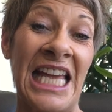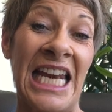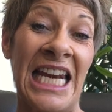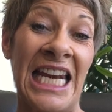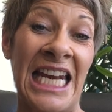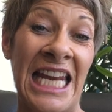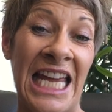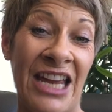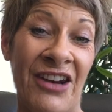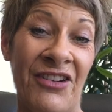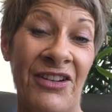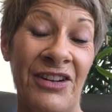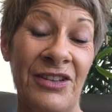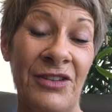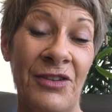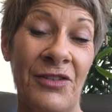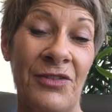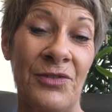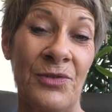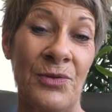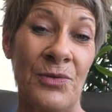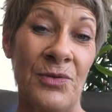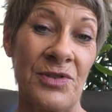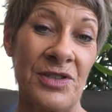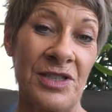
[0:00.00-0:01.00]
allowing the
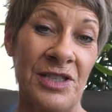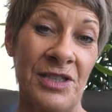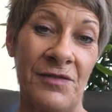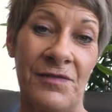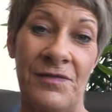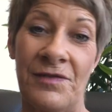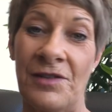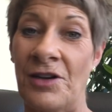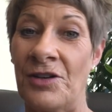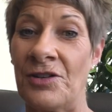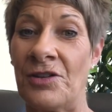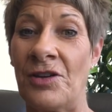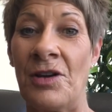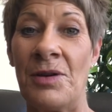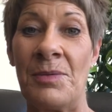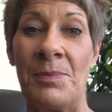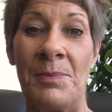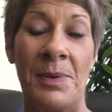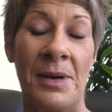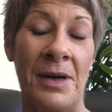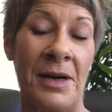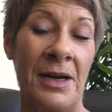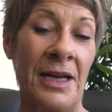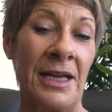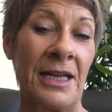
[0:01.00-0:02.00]
thoughts to float on
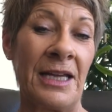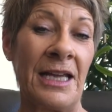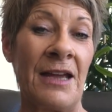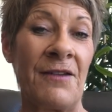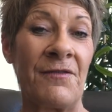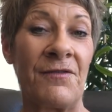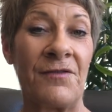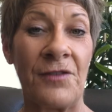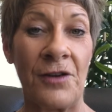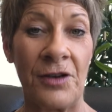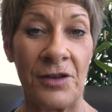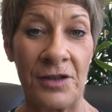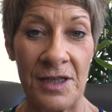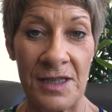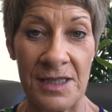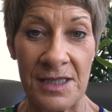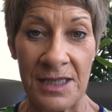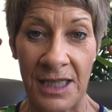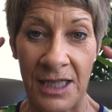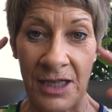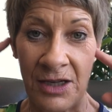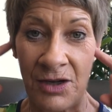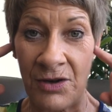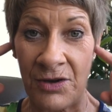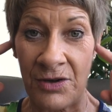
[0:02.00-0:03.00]
by and
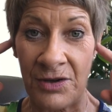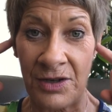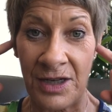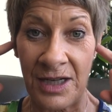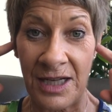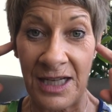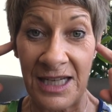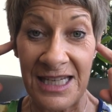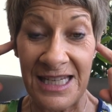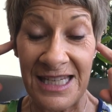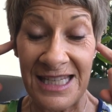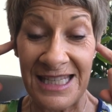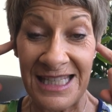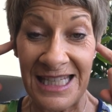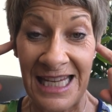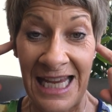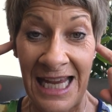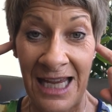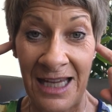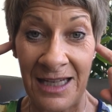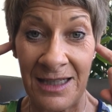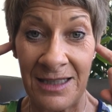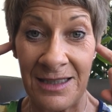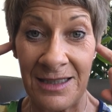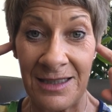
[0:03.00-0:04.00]
focusing on
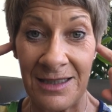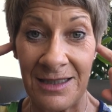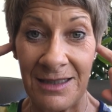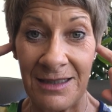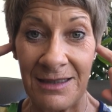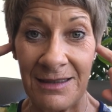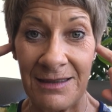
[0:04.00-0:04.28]
sound